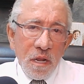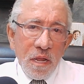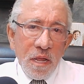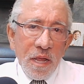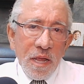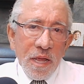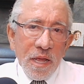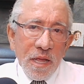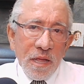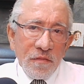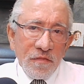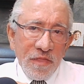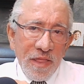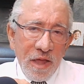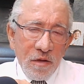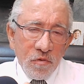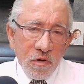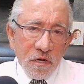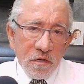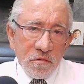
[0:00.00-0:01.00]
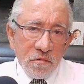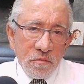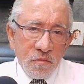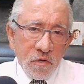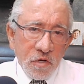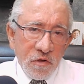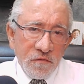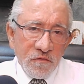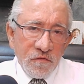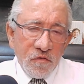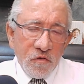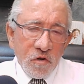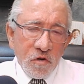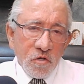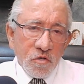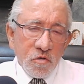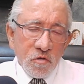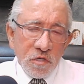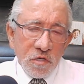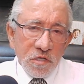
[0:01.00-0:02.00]
and that will convert
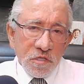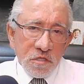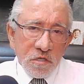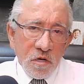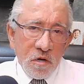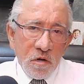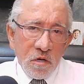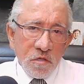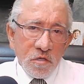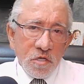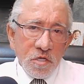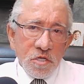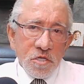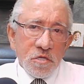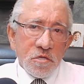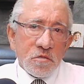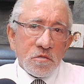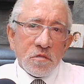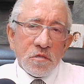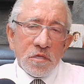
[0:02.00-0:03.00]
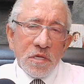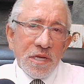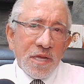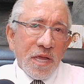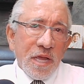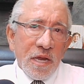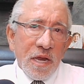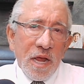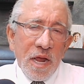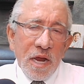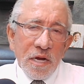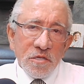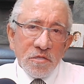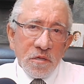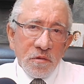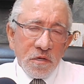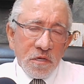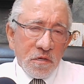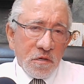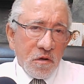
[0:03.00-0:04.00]
to the scar tissue, or it can
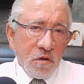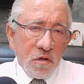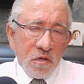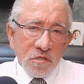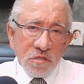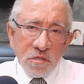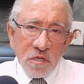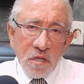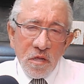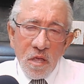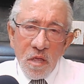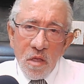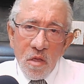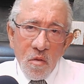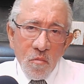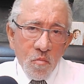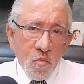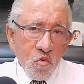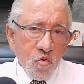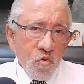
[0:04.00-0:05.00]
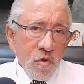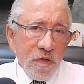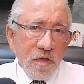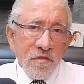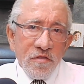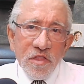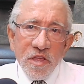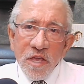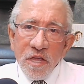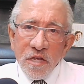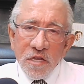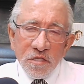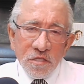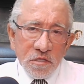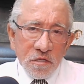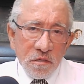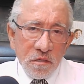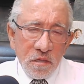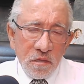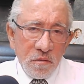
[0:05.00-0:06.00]
actually cause breathing
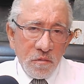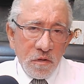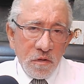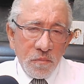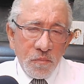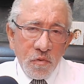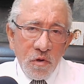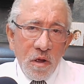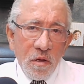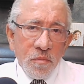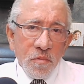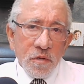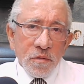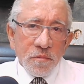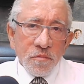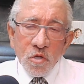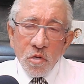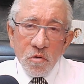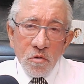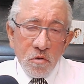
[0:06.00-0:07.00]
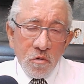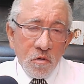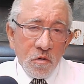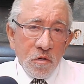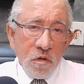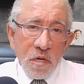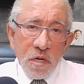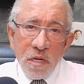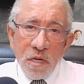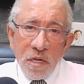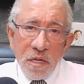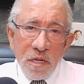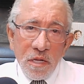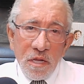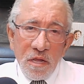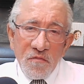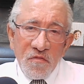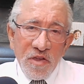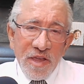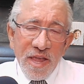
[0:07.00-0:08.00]
problems, or
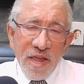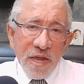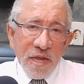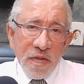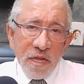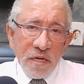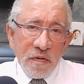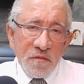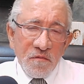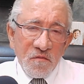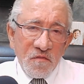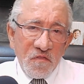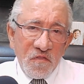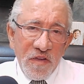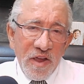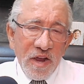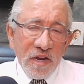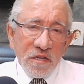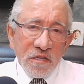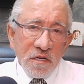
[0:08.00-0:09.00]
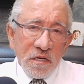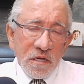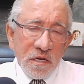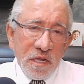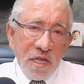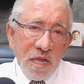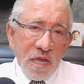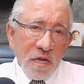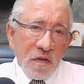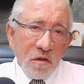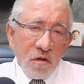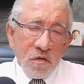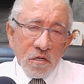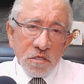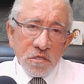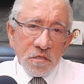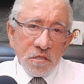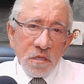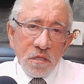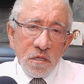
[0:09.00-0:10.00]
if it can get infected, it can
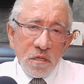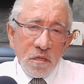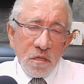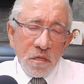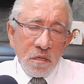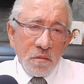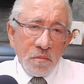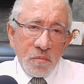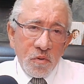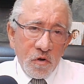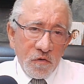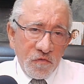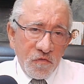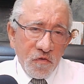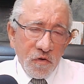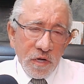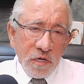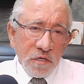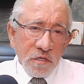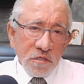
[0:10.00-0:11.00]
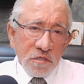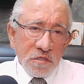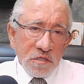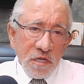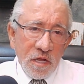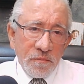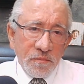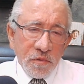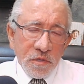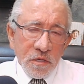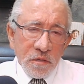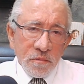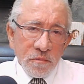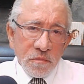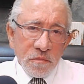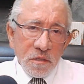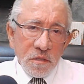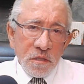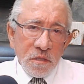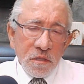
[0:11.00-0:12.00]
cause perforated septum.
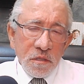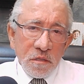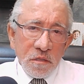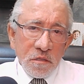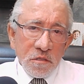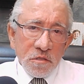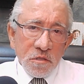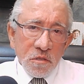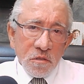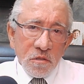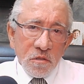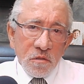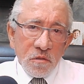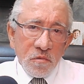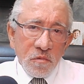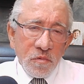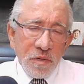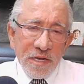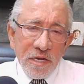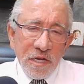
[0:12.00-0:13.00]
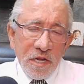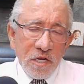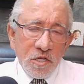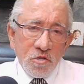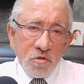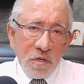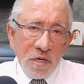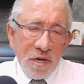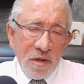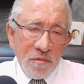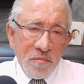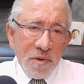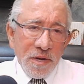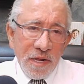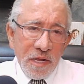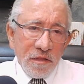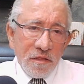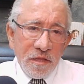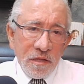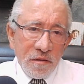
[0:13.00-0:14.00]
So we need to
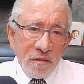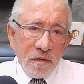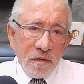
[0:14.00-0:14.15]
eliminate